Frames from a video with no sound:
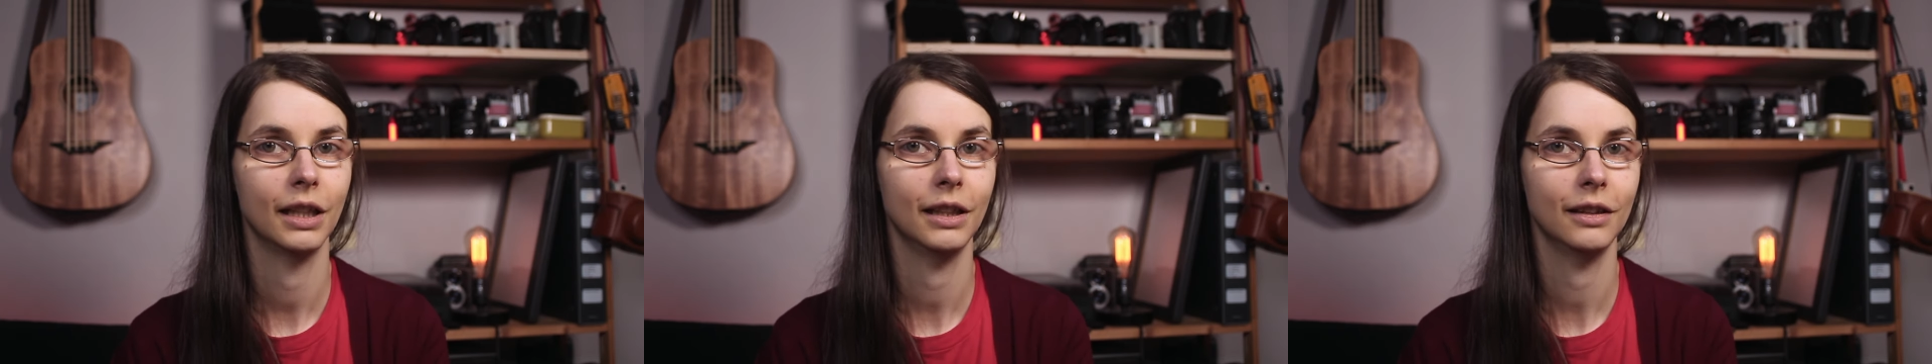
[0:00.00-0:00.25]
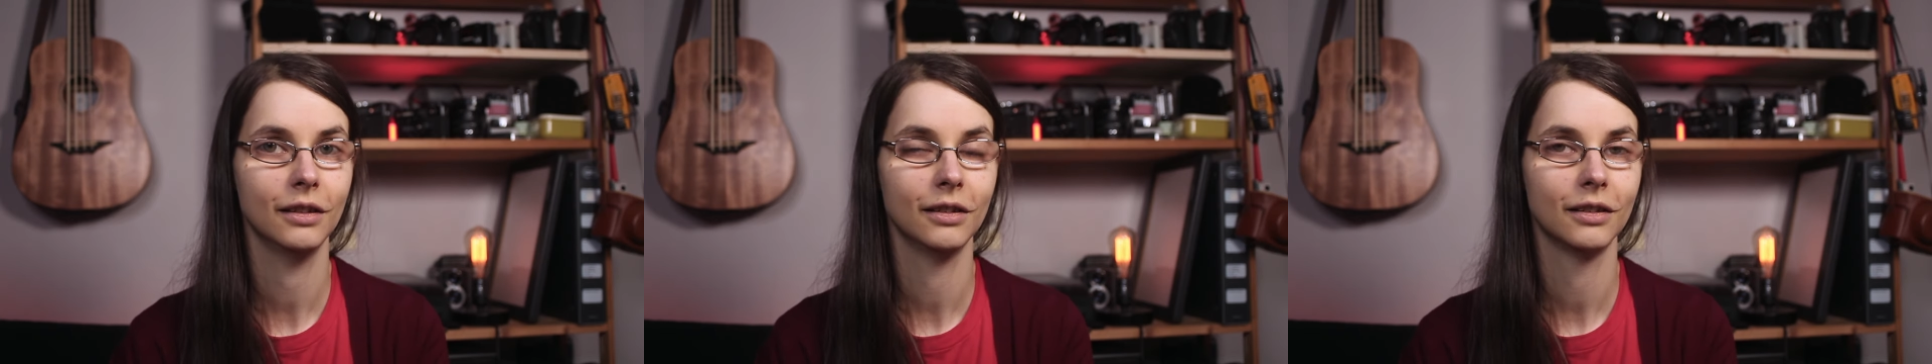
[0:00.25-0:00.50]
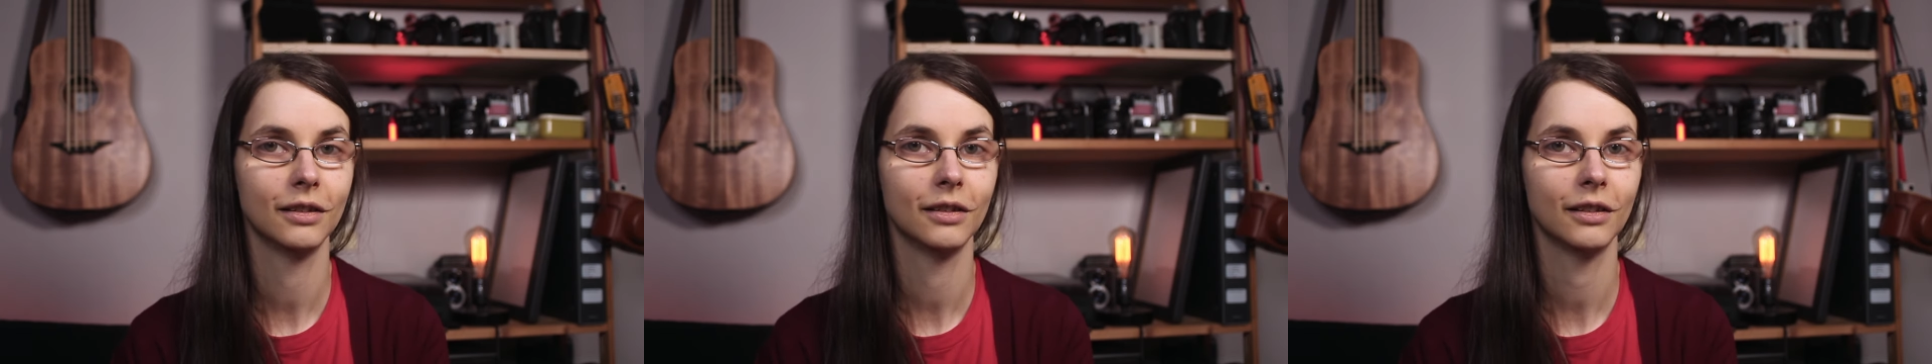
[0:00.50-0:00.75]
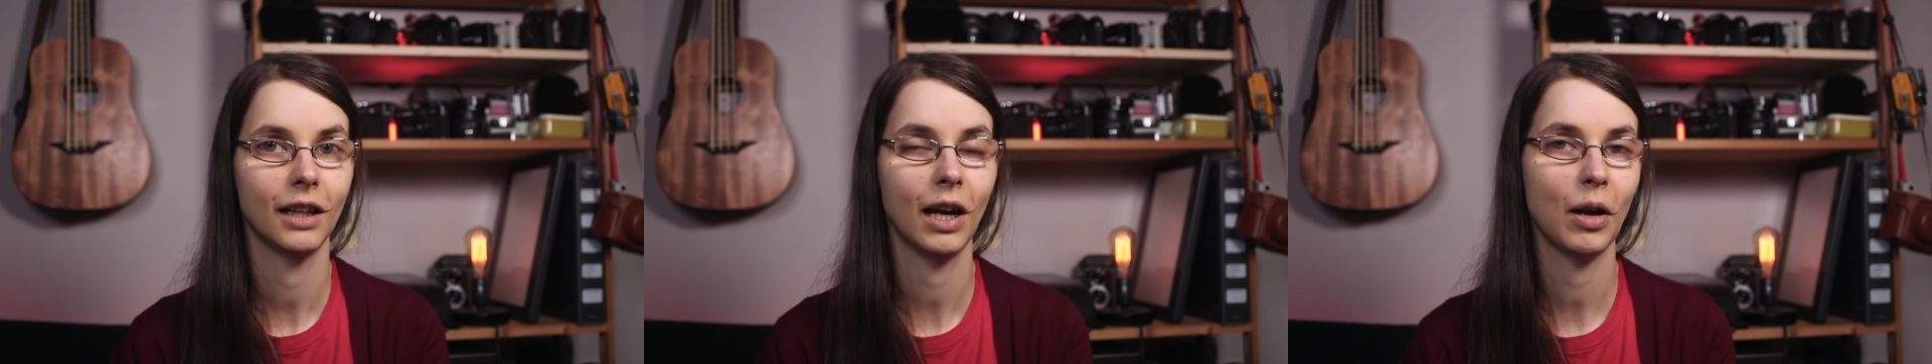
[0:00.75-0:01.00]
and
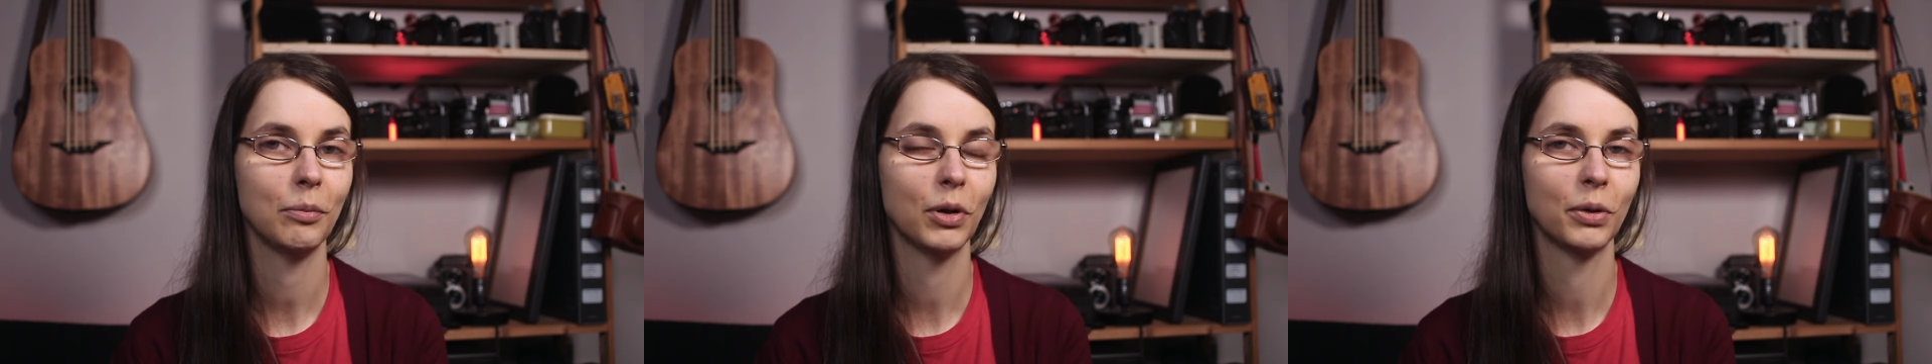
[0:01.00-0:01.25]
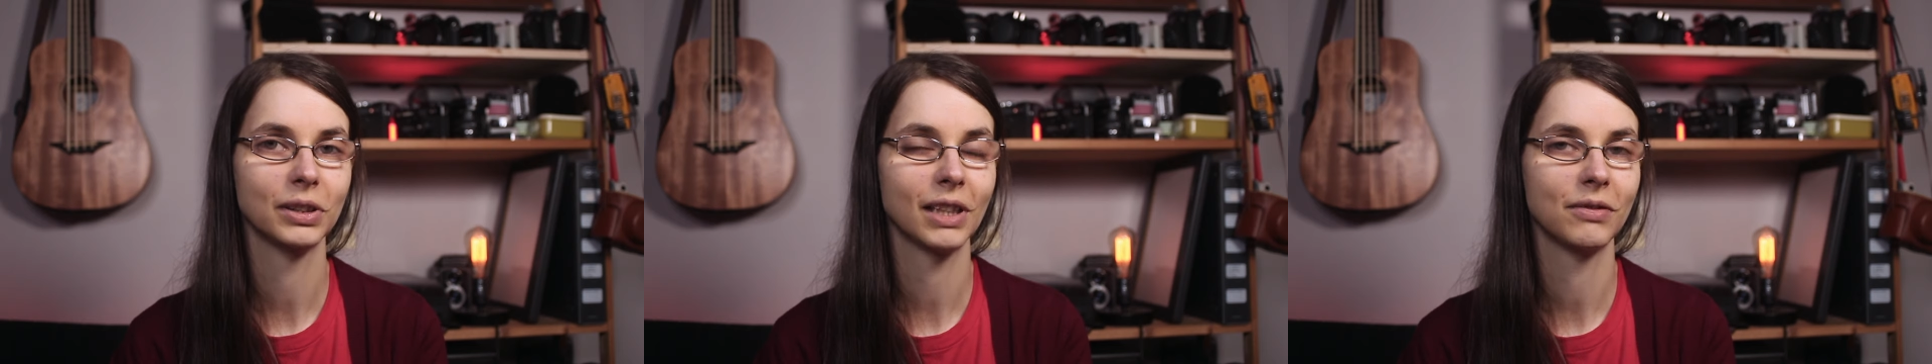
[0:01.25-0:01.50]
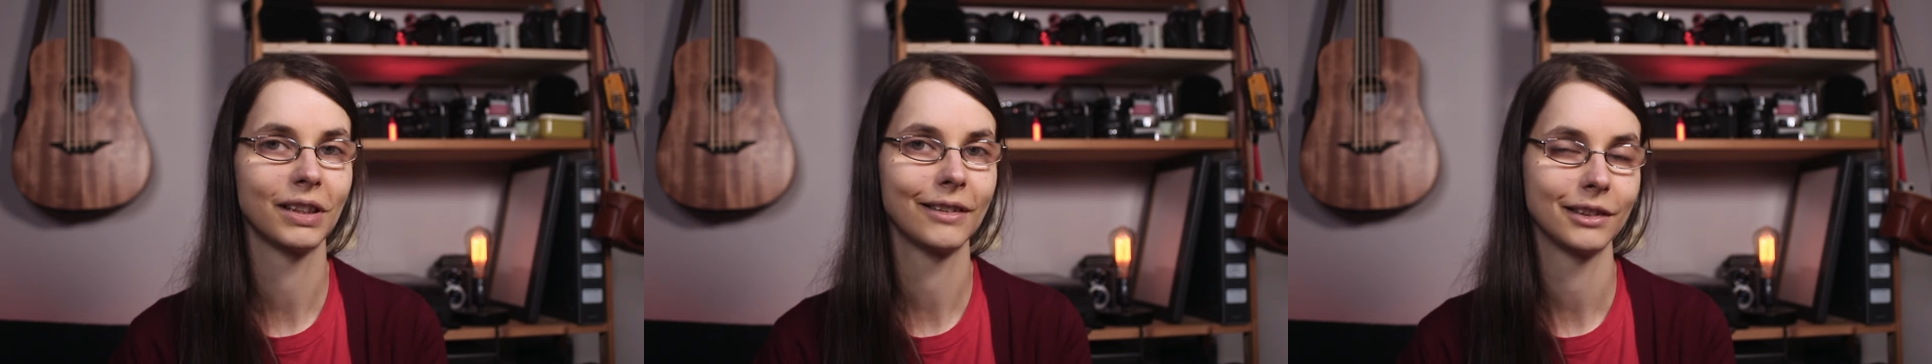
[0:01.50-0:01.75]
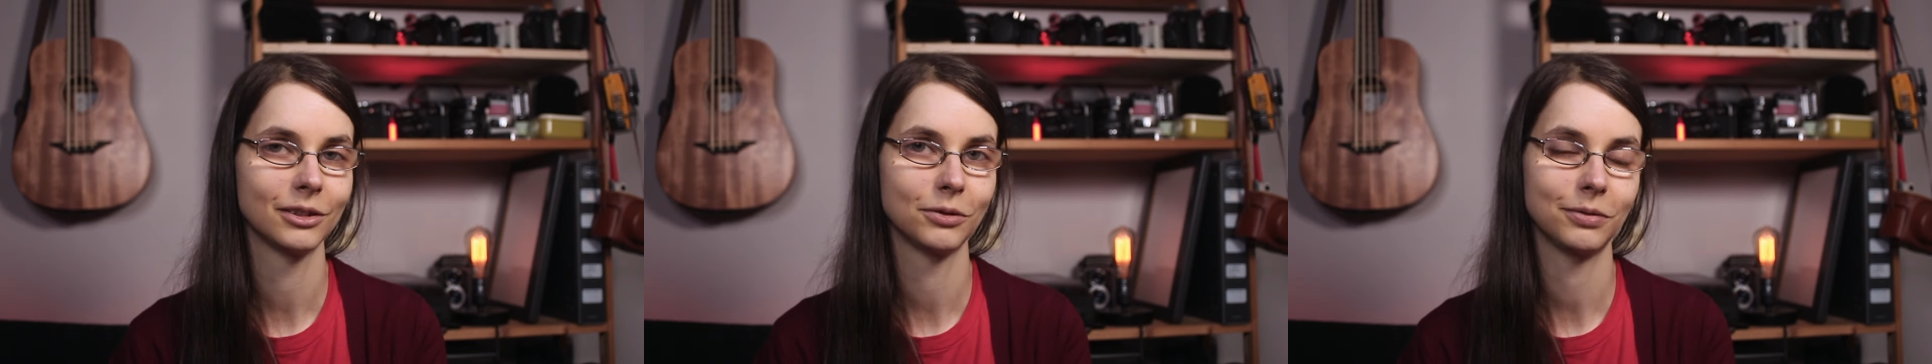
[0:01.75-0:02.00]
I'm always having
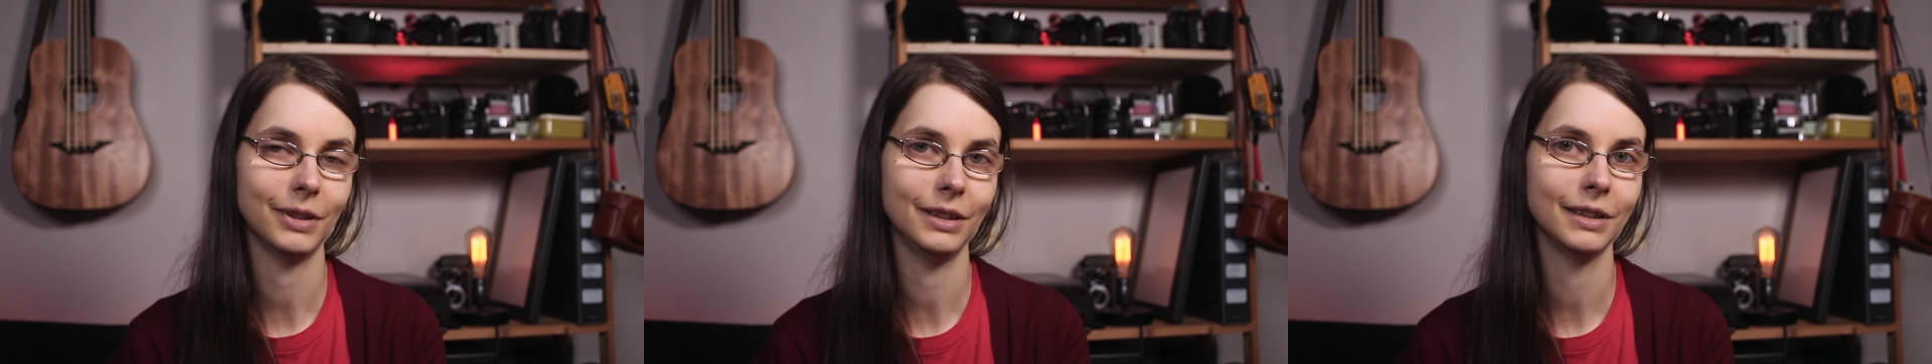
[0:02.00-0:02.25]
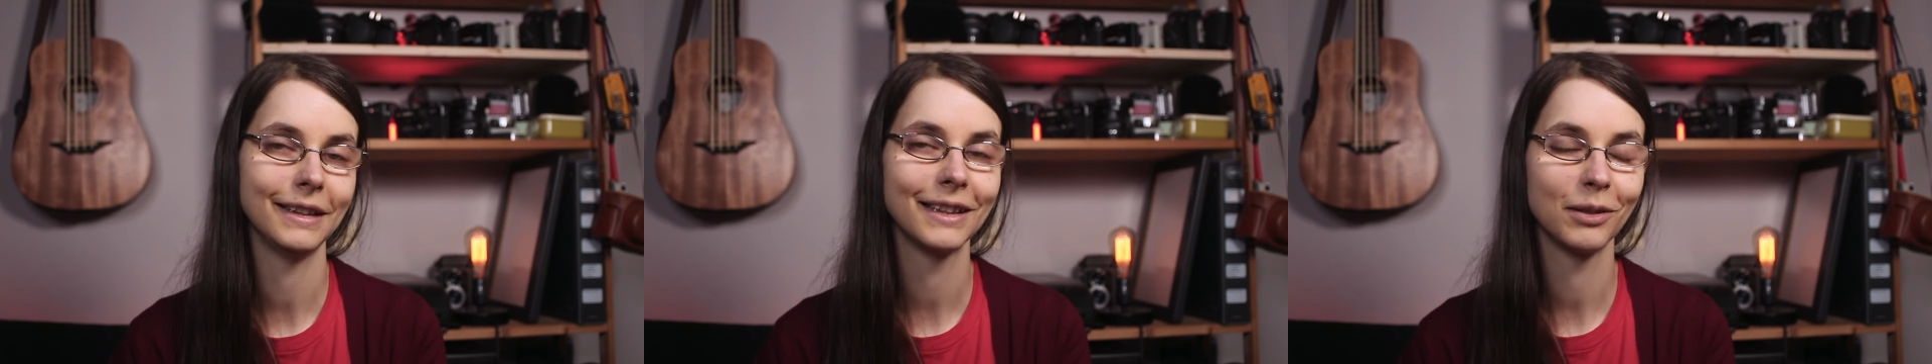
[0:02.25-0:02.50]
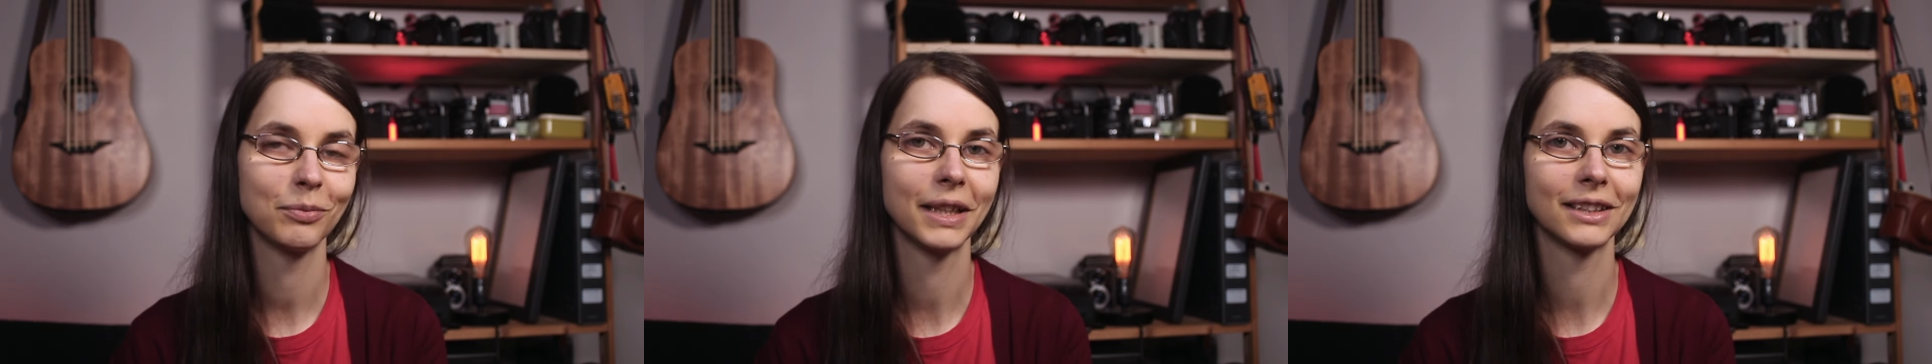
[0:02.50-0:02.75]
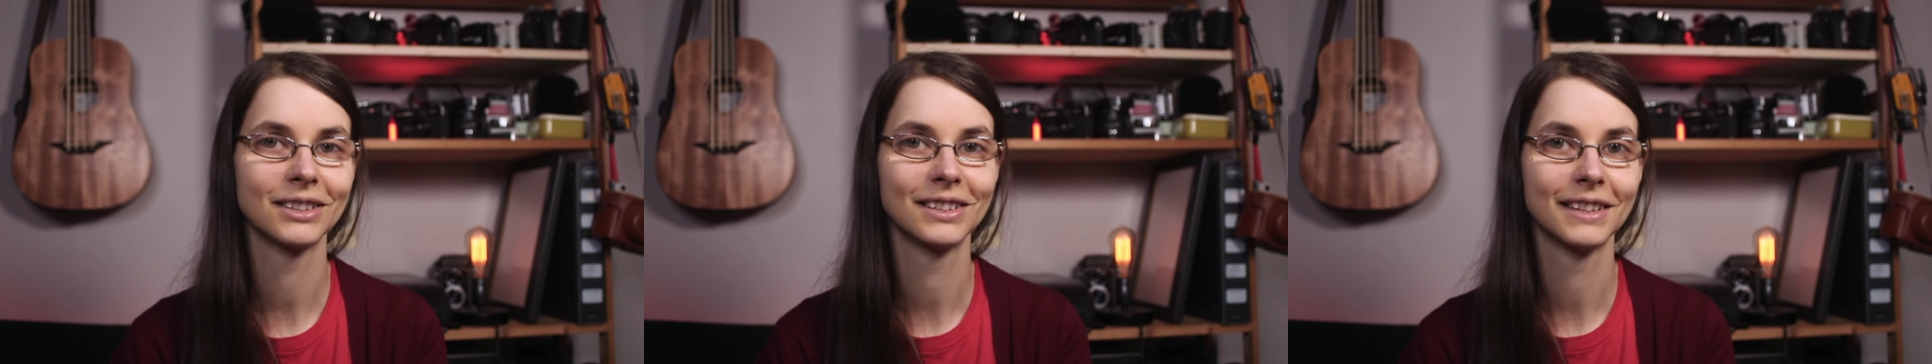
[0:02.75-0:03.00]
lots of fun taking
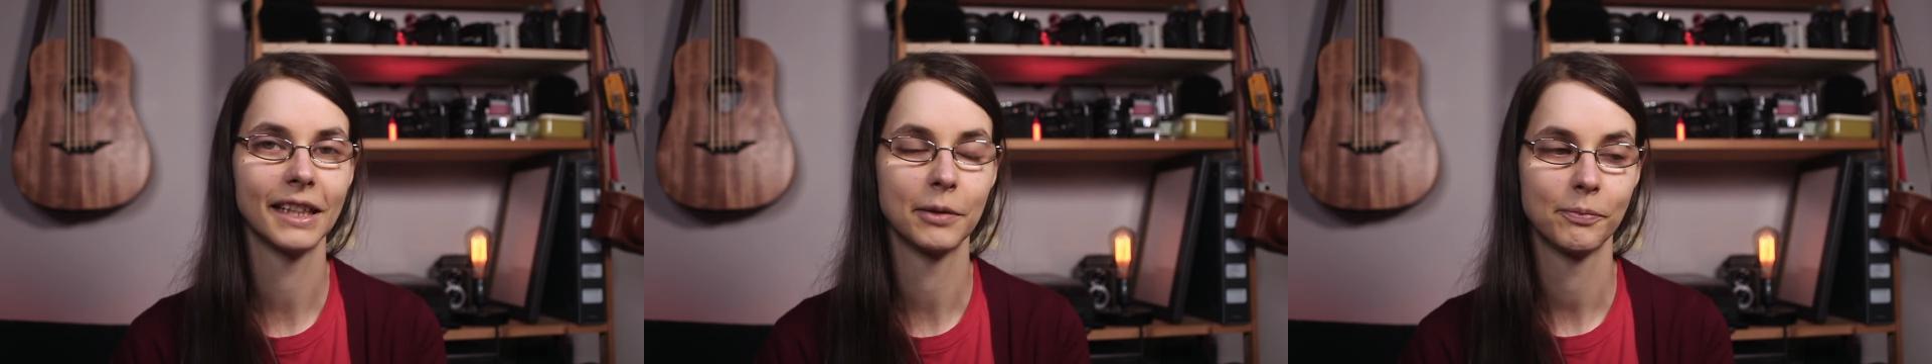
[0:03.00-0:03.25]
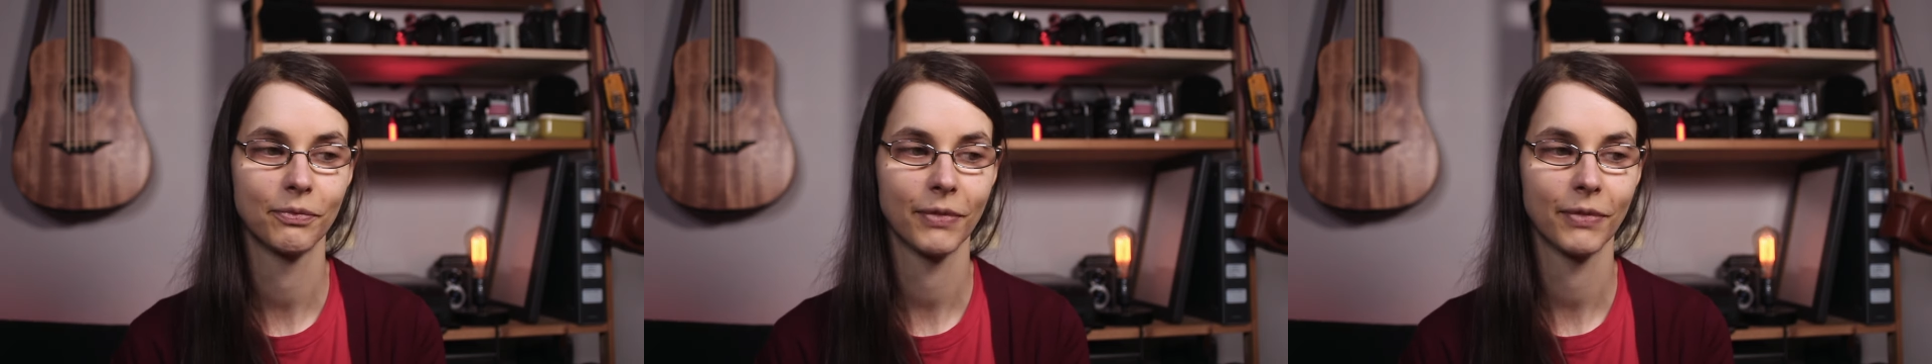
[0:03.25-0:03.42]
pictures there.